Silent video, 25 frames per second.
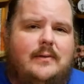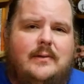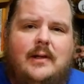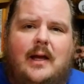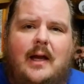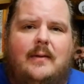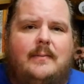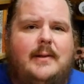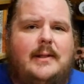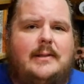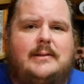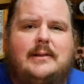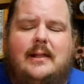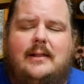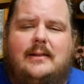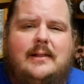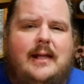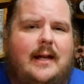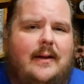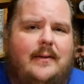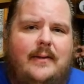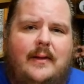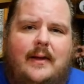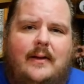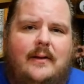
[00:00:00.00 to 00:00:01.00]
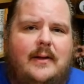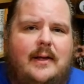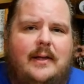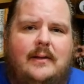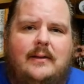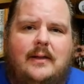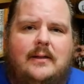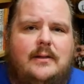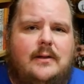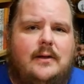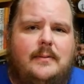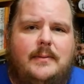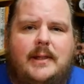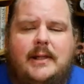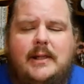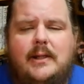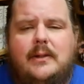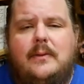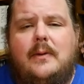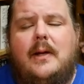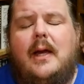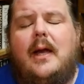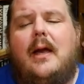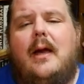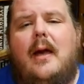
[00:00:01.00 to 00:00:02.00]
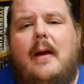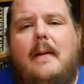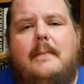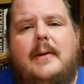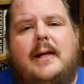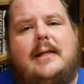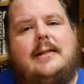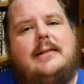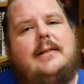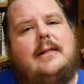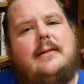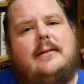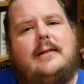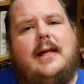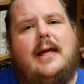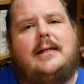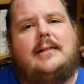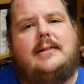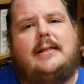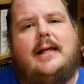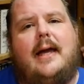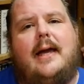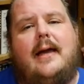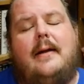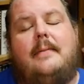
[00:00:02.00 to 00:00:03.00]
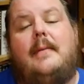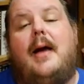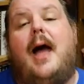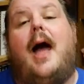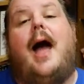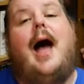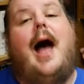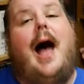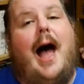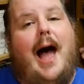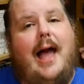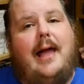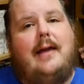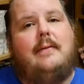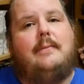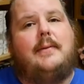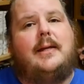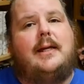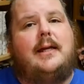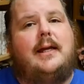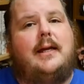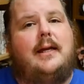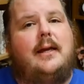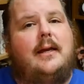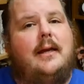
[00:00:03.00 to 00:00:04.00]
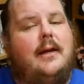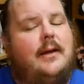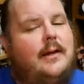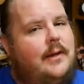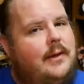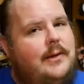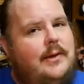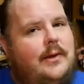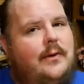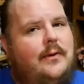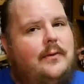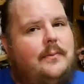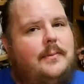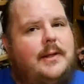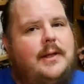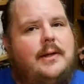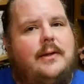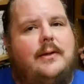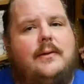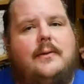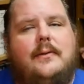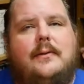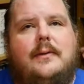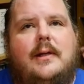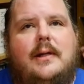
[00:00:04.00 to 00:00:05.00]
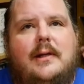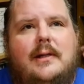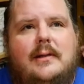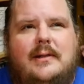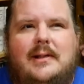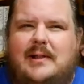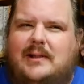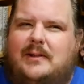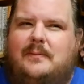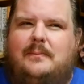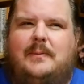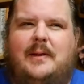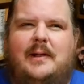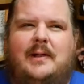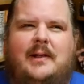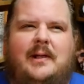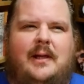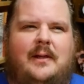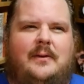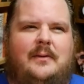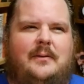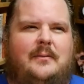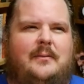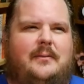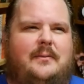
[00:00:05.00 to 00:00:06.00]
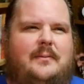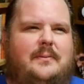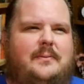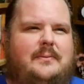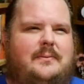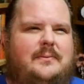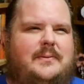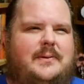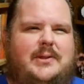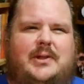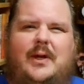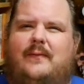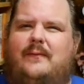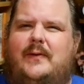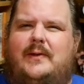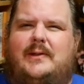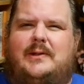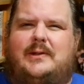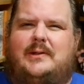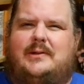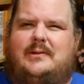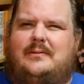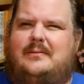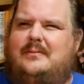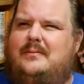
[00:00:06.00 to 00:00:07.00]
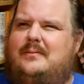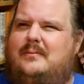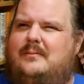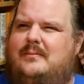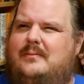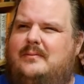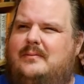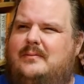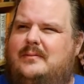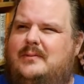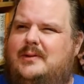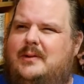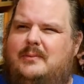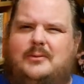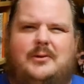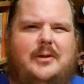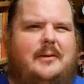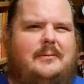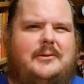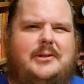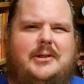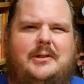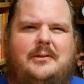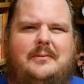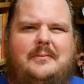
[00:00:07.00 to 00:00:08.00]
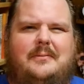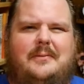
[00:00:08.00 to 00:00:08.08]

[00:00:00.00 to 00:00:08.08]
comments down there in the doobly-doo. But until next time, I have been E, you have been you. This has been another service subscription